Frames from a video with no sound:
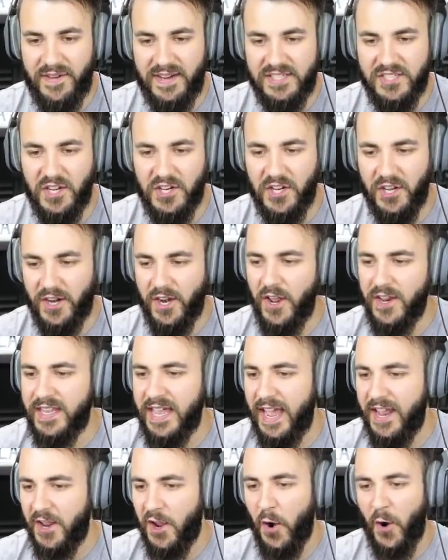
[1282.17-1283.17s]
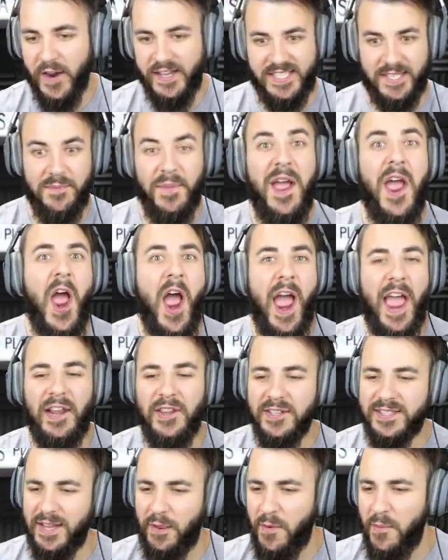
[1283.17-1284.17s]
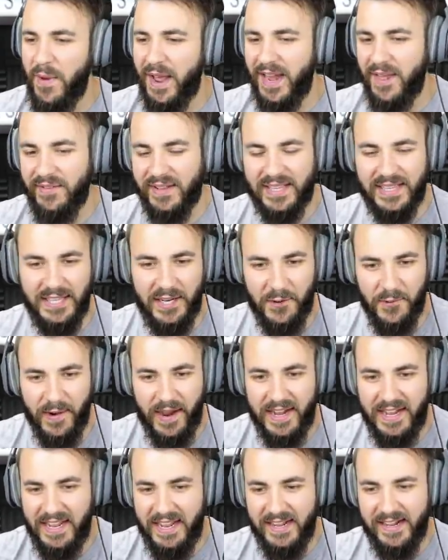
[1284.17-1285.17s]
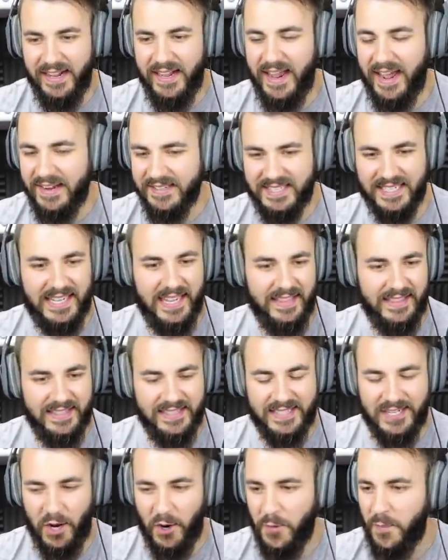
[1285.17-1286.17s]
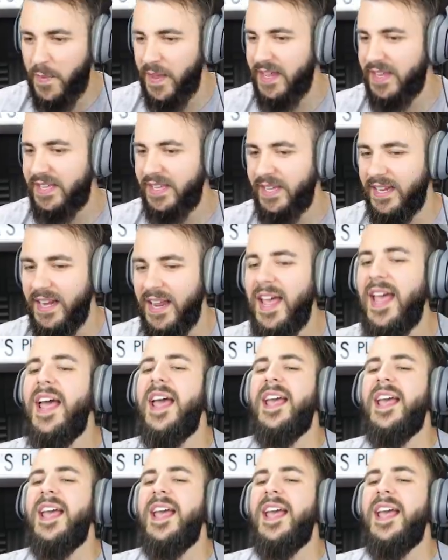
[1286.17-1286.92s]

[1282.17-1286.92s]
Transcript: far, so good. Okay, awesome. It looks like we might have a clear run in and out to get this gold beacon.